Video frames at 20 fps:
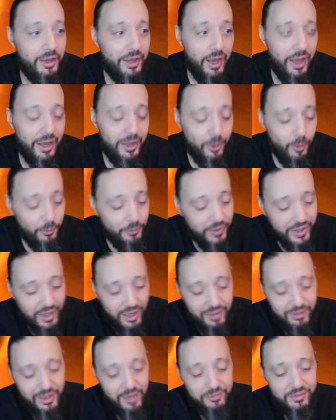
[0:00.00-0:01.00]
Now, I don't think
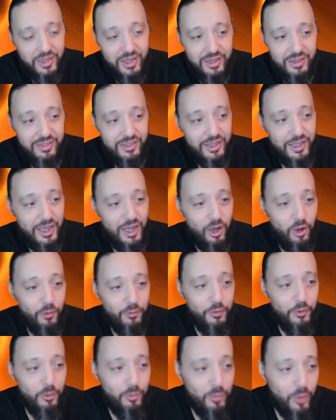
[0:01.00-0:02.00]
I left anything
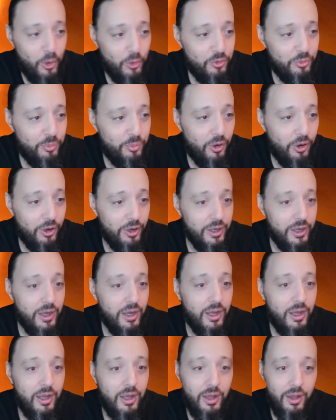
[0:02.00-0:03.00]
out. For the most part,
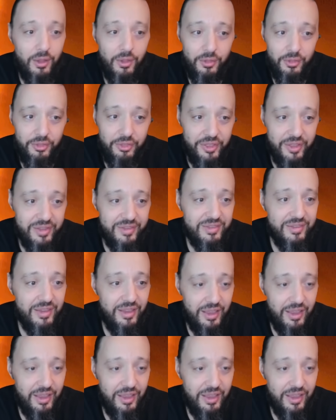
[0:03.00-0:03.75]
this